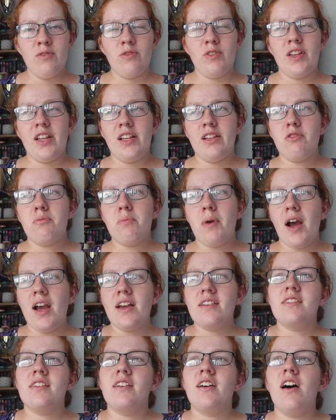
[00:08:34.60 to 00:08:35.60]
for the little
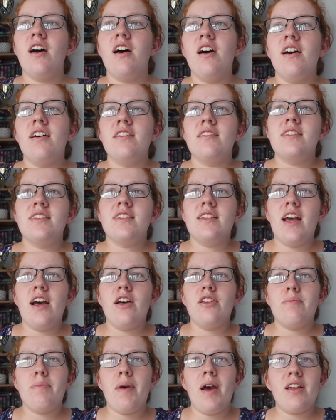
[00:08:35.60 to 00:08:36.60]
bikes and carts
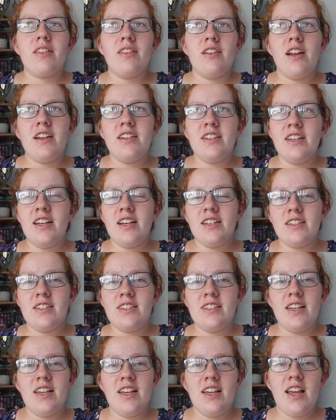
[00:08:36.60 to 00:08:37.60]
out the back that I didn't get to
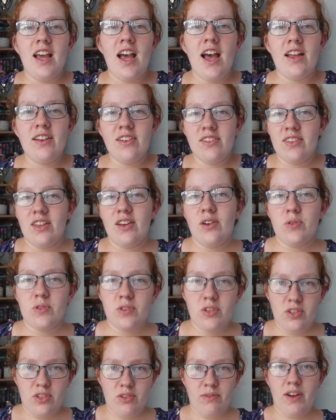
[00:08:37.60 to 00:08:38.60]
see and they're
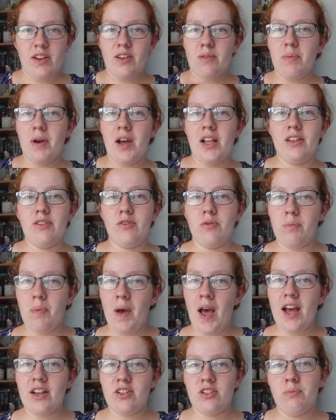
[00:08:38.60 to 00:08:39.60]
also surrounded by a little
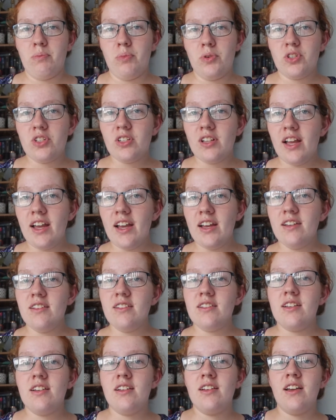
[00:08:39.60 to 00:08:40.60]
patch of
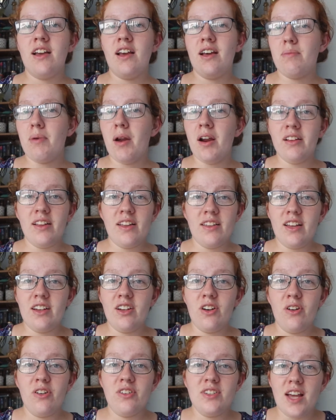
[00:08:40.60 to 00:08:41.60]
bushland apparently they
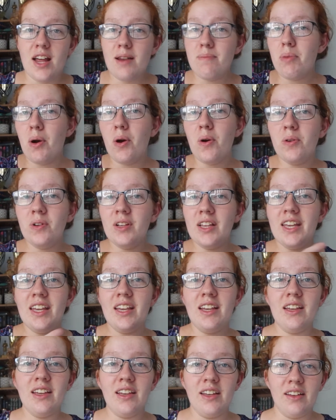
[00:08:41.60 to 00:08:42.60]
go
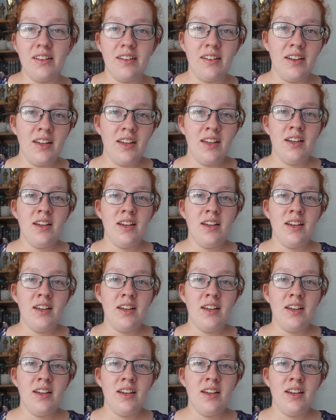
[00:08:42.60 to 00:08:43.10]
tadpoling and